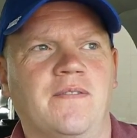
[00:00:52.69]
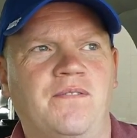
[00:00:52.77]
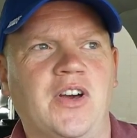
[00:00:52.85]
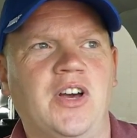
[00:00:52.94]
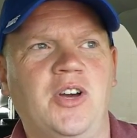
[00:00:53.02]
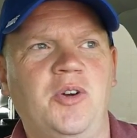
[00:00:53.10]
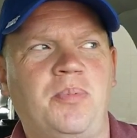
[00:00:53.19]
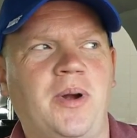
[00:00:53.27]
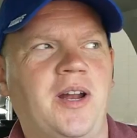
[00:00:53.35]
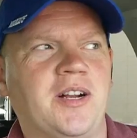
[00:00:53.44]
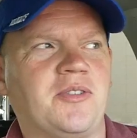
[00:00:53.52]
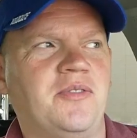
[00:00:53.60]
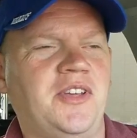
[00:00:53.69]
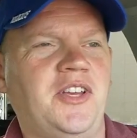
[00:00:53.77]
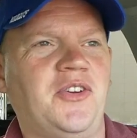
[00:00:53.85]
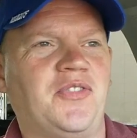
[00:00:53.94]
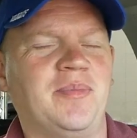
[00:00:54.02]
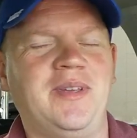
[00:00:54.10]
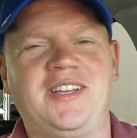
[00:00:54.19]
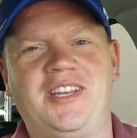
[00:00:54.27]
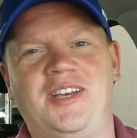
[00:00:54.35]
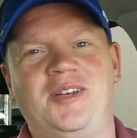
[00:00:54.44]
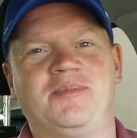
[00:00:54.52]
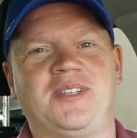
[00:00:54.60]
food product review from
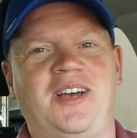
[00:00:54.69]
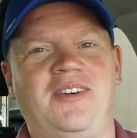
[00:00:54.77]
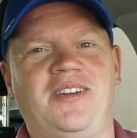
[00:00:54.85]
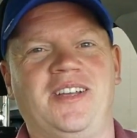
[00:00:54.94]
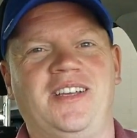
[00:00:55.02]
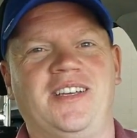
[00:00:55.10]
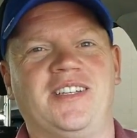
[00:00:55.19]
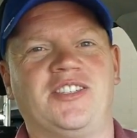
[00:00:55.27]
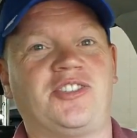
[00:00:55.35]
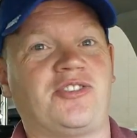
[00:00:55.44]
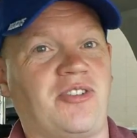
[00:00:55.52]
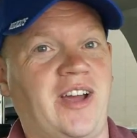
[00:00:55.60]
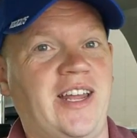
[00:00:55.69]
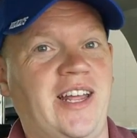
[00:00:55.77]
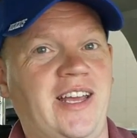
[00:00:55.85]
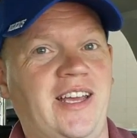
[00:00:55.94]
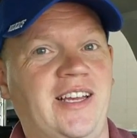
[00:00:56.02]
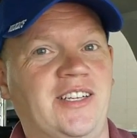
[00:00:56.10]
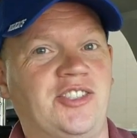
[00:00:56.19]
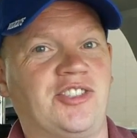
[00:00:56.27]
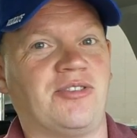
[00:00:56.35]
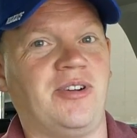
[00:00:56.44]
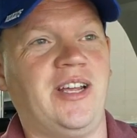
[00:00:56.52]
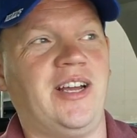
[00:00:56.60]
YouTube's only Straight Edge
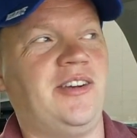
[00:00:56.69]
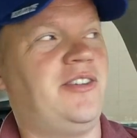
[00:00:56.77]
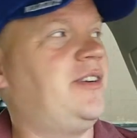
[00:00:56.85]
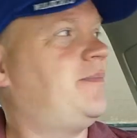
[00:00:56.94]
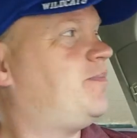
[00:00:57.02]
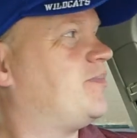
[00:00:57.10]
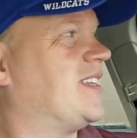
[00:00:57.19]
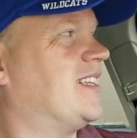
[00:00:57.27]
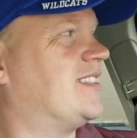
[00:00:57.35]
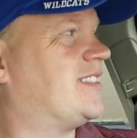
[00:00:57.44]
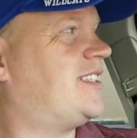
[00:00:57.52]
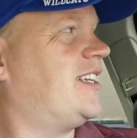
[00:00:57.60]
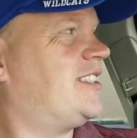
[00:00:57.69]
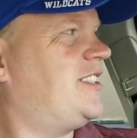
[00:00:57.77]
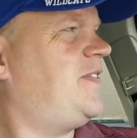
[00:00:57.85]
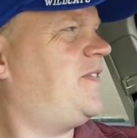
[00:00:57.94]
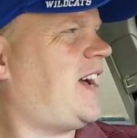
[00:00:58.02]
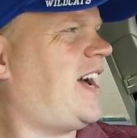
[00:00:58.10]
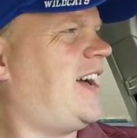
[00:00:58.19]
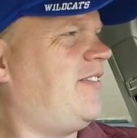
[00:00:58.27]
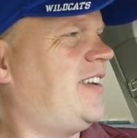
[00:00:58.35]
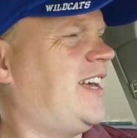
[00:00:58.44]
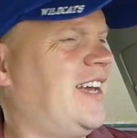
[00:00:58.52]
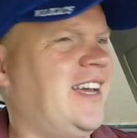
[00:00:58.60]

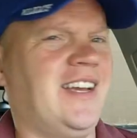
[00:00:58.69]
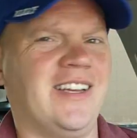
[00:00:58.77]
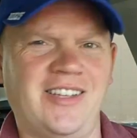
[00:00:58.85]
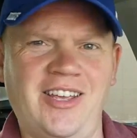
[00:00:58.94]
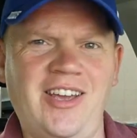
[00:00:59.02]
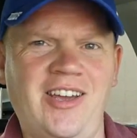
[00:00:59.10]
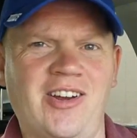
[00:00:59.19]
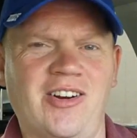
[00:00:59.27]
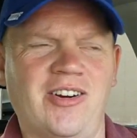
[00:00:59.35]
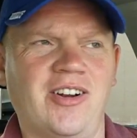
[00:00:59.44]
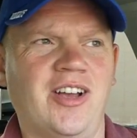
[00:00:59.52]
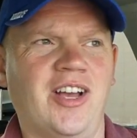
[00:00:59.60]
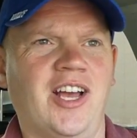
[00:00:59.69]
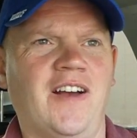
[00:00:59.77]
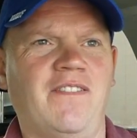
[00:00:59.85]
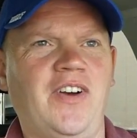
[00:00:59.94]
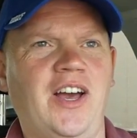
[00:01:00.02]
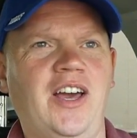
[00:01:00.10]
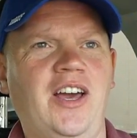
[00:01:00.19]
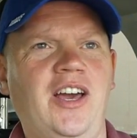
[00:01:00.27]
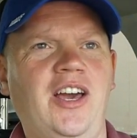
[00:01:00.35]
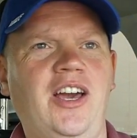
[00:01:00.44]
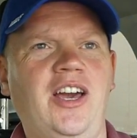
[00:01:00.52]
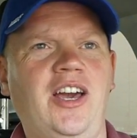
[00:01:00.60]
365 day a year
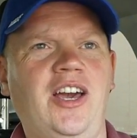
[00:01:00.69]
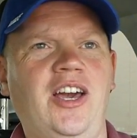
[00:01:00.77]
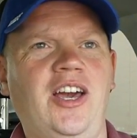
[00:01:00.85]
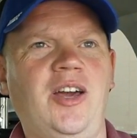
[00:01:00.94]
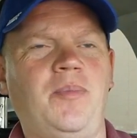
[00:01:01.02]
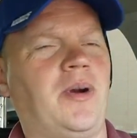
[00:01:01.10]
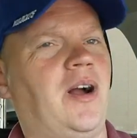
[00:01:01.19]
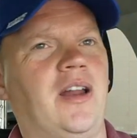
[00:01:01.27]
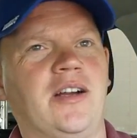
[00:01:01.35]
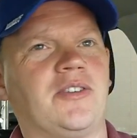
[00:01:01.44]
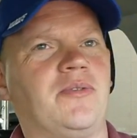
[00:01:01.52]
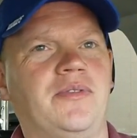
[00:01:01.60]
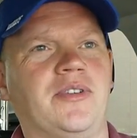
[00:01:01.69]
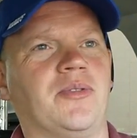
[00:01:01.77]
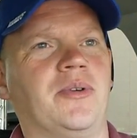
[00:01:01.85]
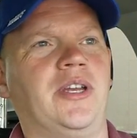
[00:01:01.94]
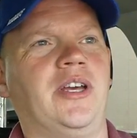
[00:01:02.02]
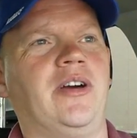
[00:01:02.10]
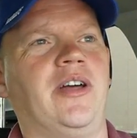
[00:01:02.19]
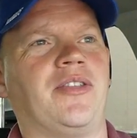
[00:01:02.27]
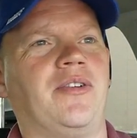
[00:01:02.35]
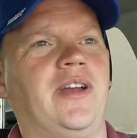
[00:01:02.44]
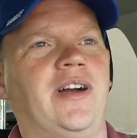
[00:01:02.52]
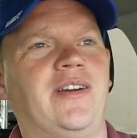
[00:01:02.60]
food product review. We do it
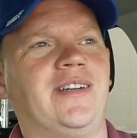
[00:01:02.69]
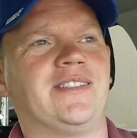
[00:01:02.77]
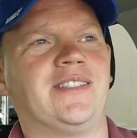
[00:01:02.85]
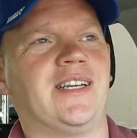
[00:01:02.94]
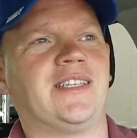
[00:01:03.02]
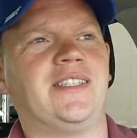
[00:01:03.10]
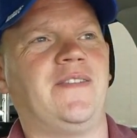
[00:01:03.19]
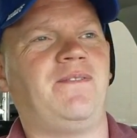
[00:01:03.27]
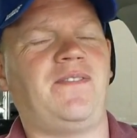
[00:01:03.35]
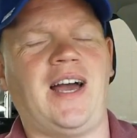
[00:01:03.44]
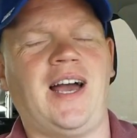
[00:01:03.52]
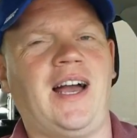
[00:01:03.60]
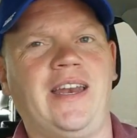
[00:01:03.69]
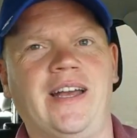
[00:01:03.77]
365